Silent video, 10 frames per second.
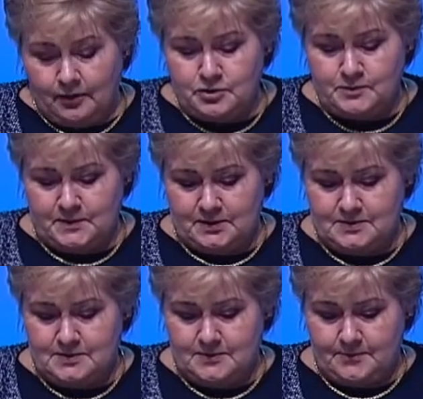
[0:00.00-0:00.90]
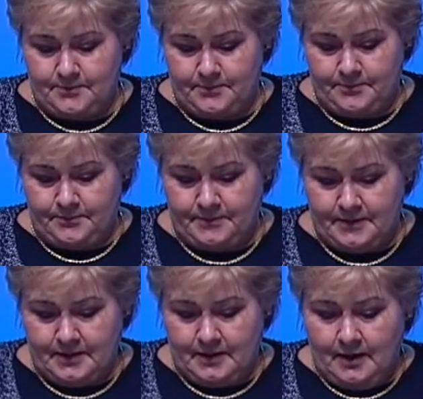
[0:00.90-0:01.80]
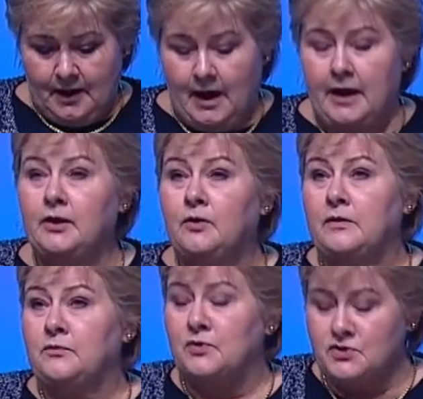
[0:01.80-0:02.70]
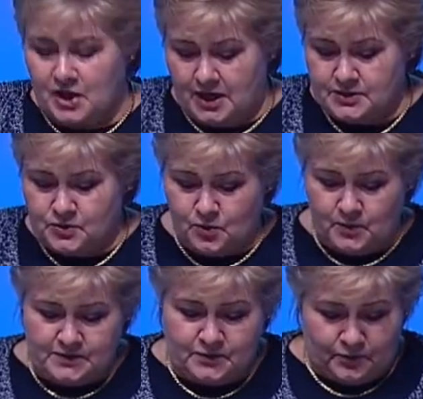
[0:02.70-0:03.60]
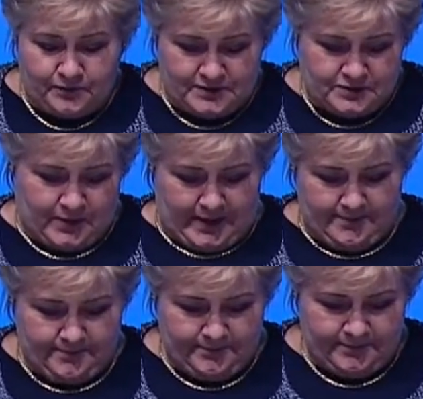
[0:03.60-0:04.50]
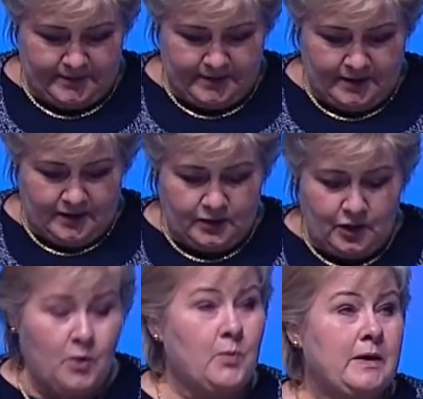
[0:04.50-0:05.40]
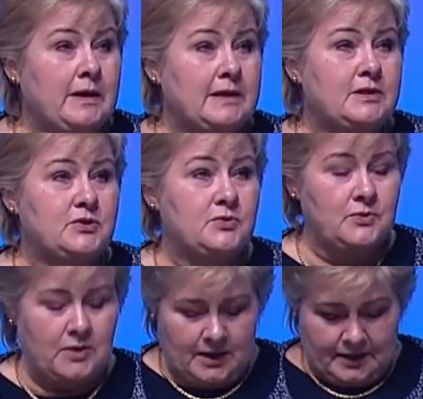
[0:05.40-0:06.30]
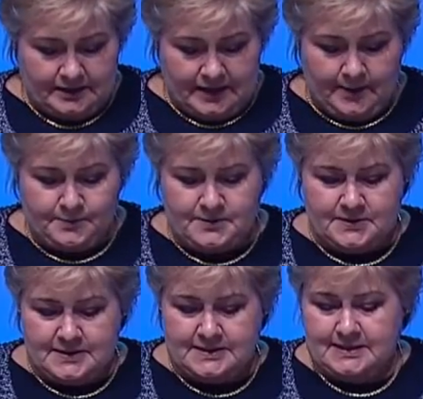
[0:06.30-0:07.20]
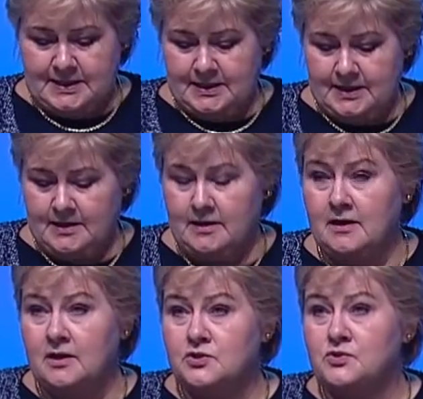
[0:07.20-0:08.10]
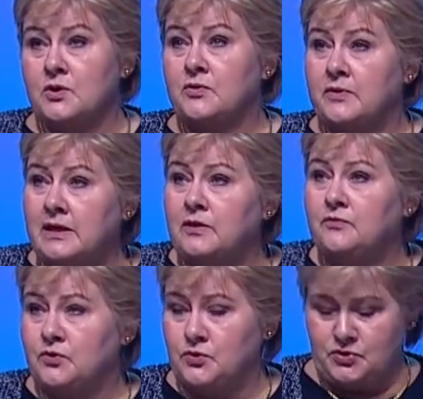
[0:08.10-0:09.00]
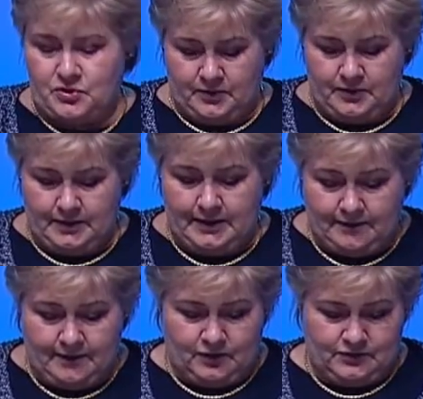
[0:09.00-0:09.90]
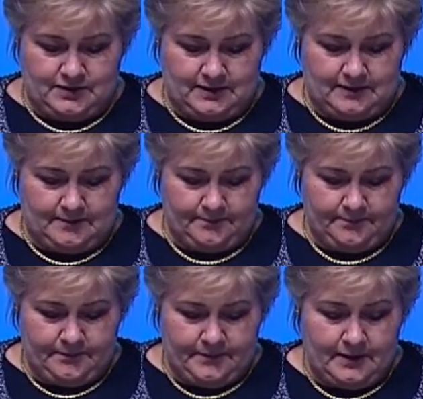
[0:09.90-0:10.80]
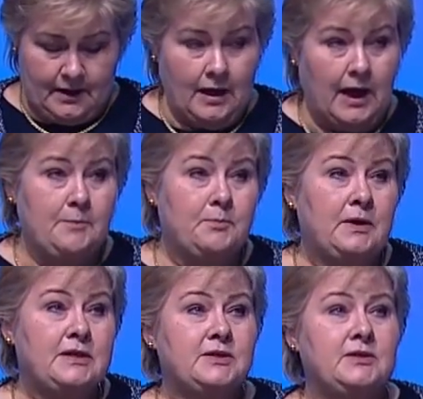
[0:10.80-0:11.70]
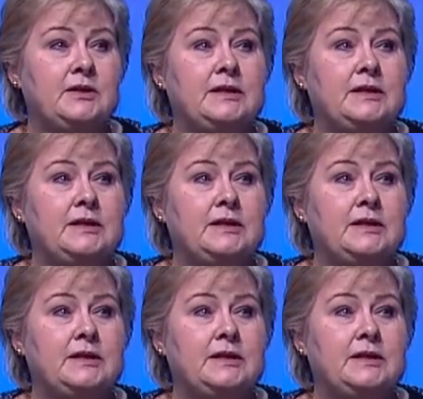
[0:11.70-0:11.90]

hospitals. I know that Russia has always thought this way. Now we need to adapt this thinking to a green future in the Arctic. And political